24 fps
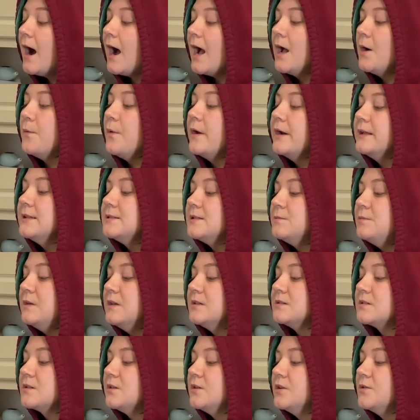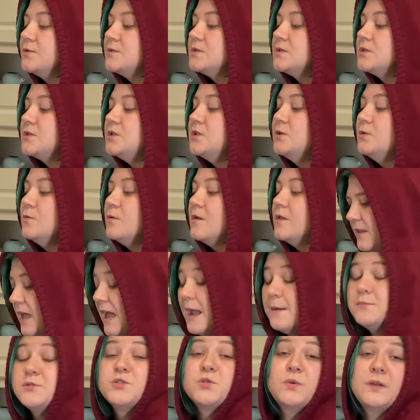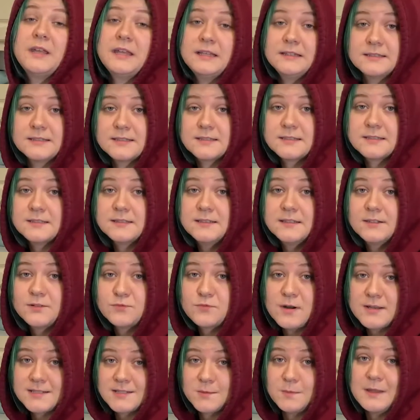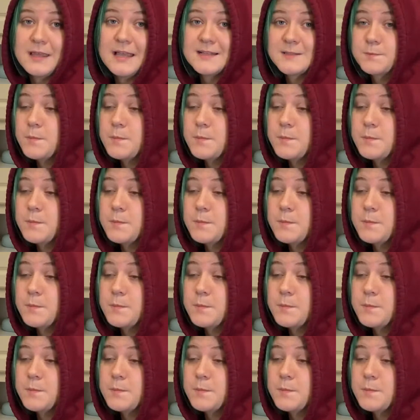I want it to be as close to Abetweene's recipe as